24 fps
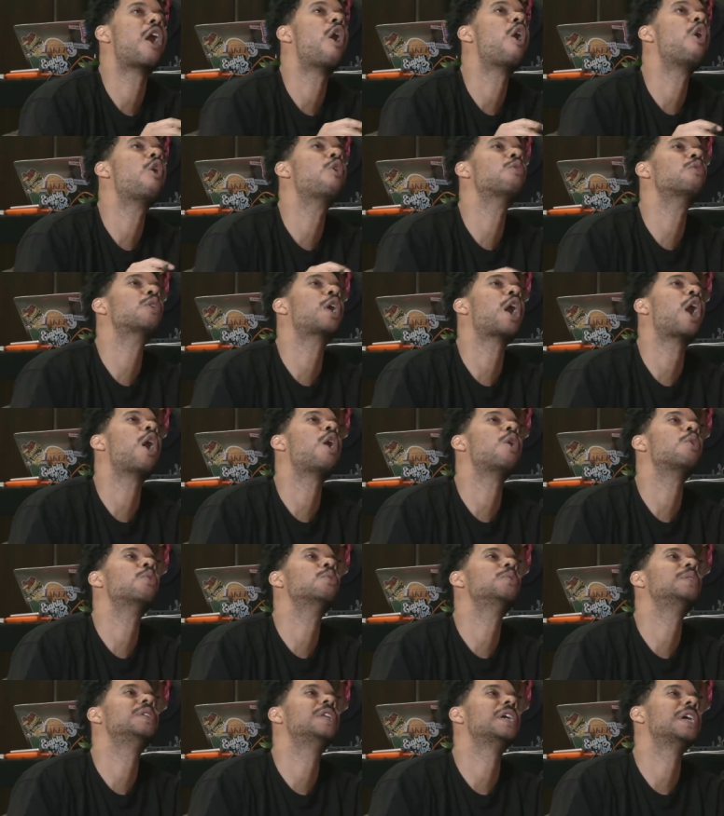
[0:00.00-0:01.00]
long
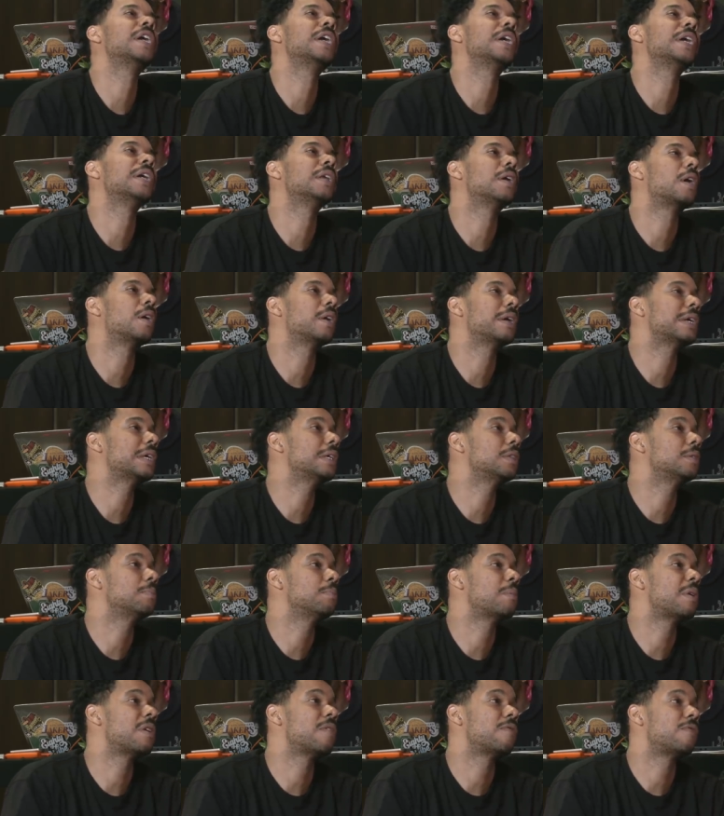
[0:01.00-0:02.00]
gone dead or
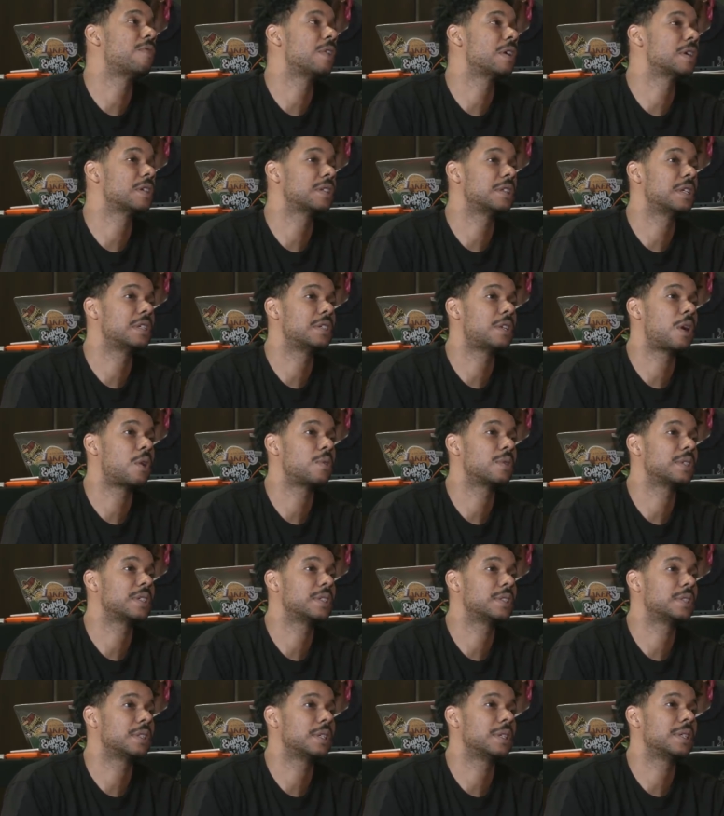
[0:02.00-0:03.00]
either motherfuckers that don't
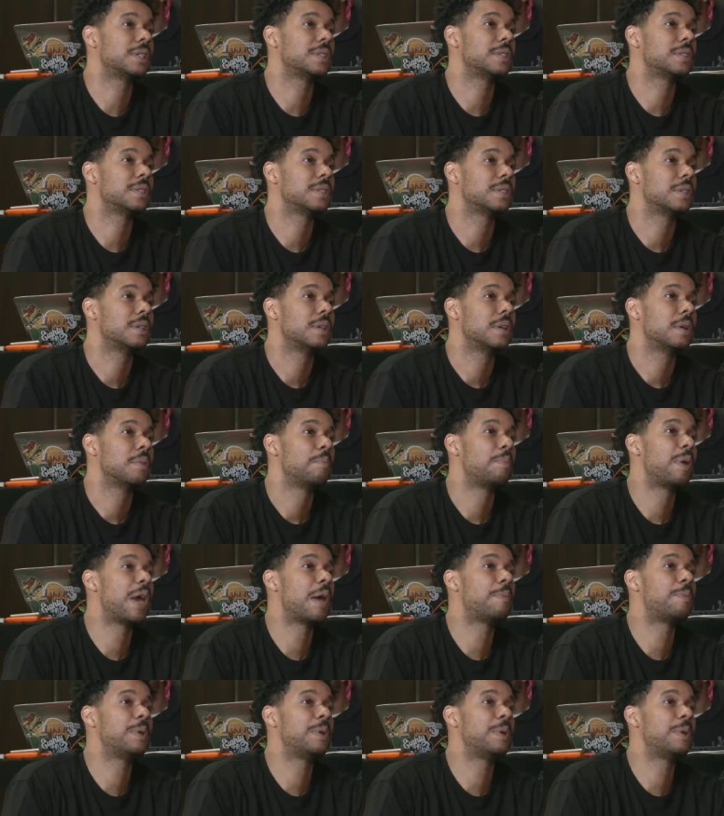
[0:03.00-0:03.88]
exist? I know